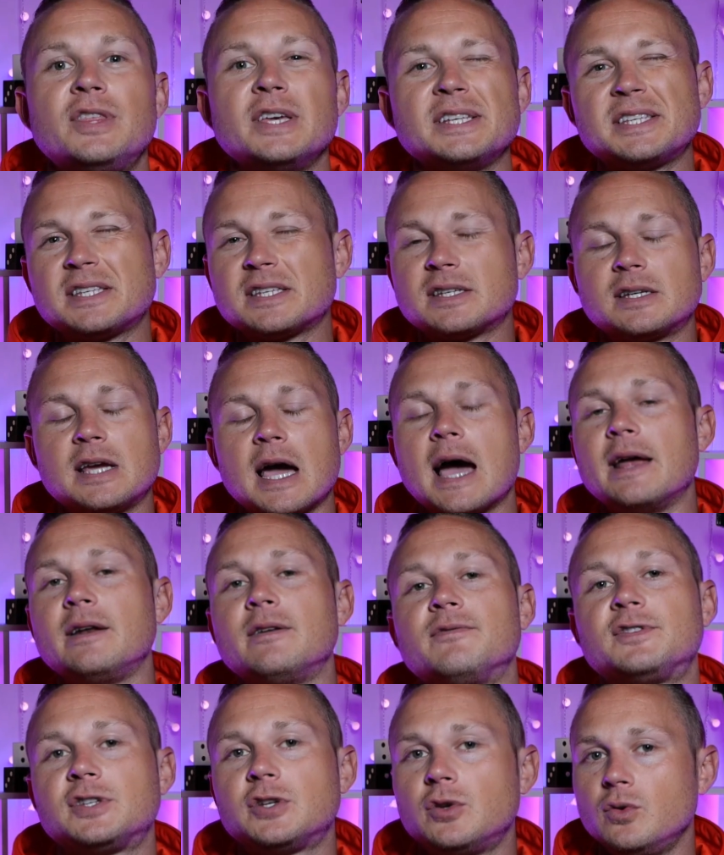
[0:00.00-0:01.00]
This kind
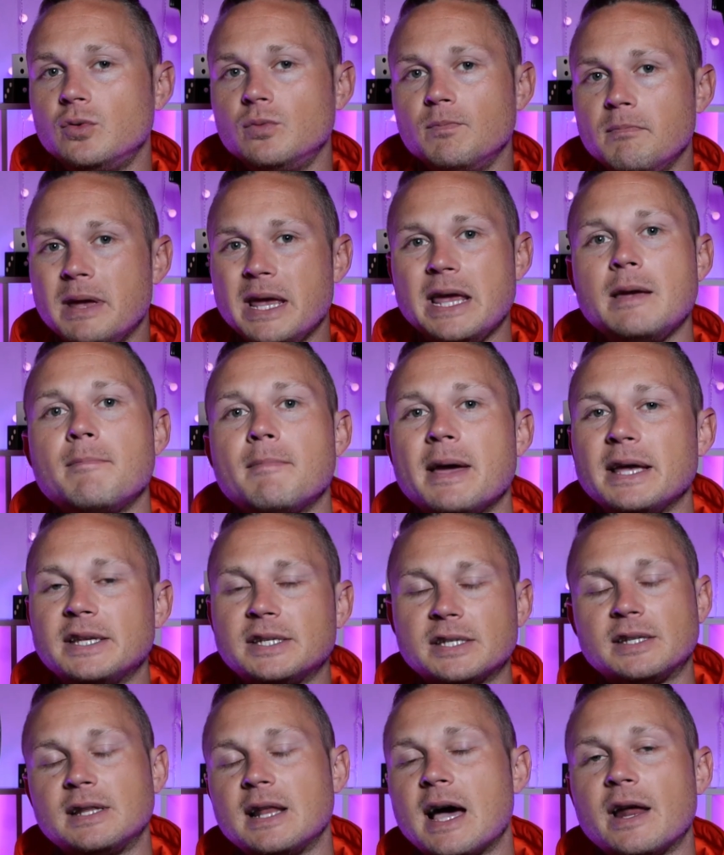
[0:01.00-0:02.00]
of to me
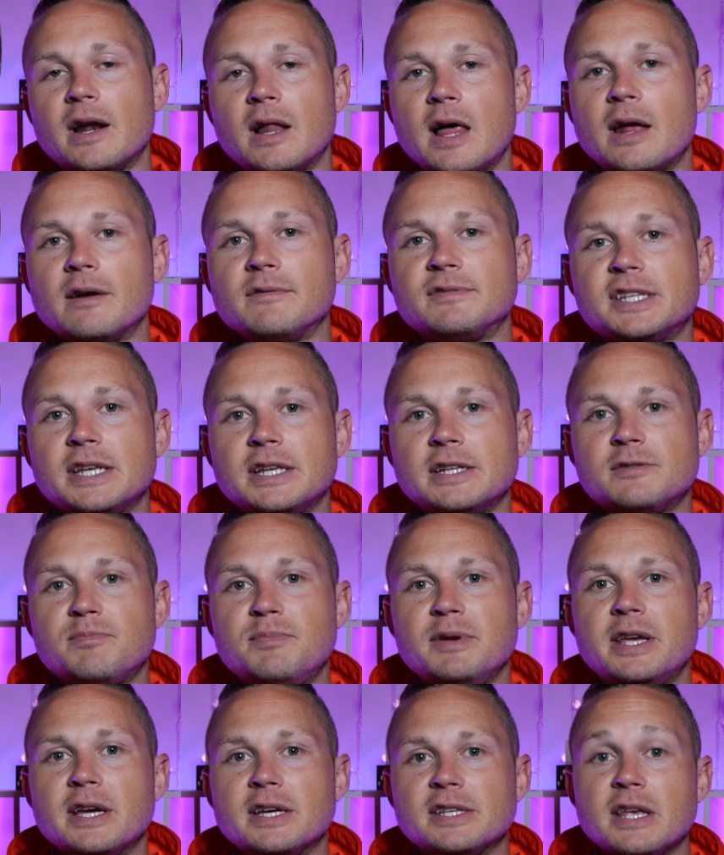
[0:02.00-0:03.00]
makes not a lot of sense
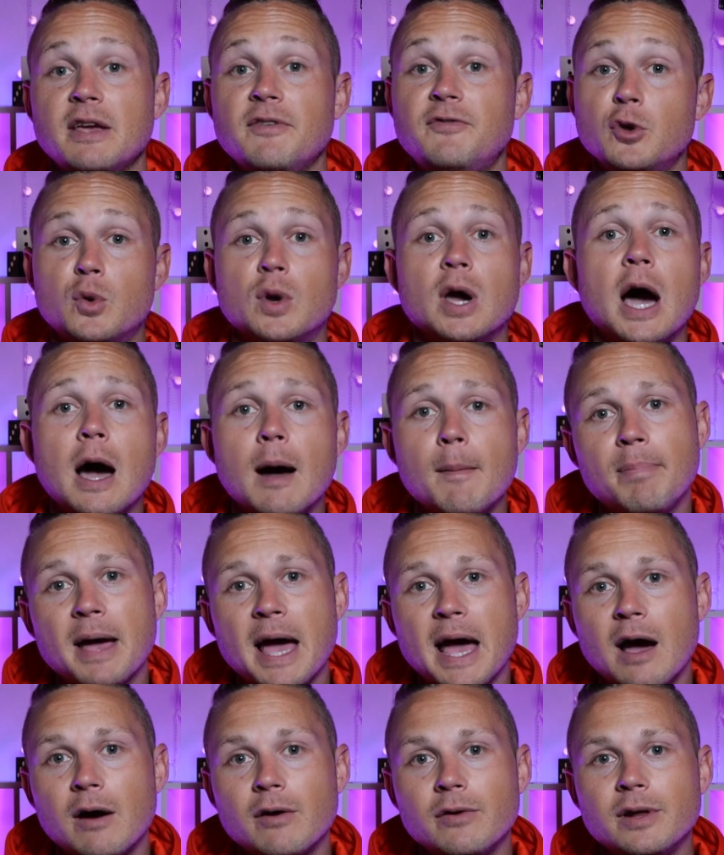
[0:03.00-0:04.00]
because if you
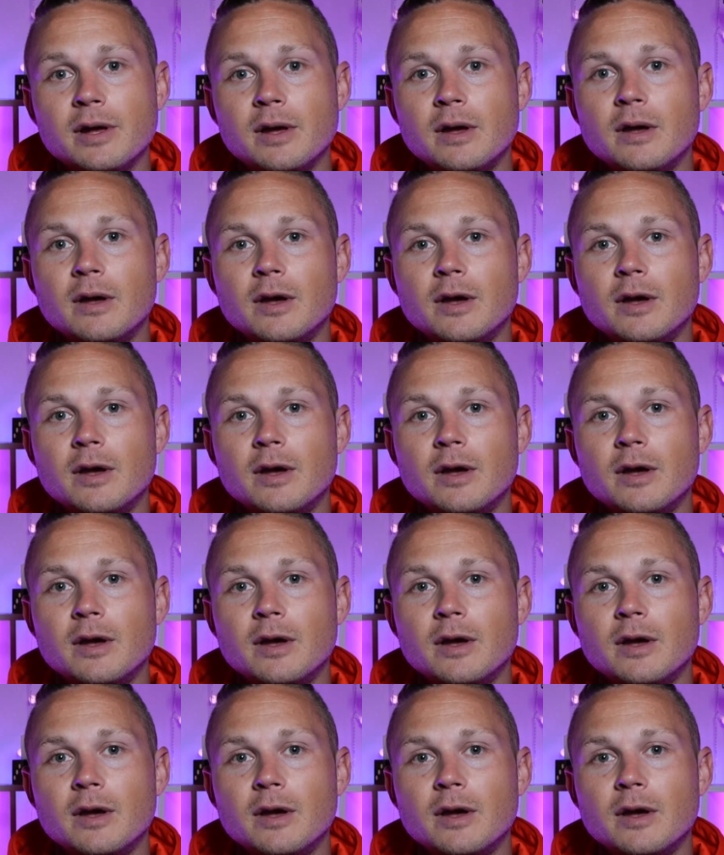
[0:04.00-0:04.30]
compound,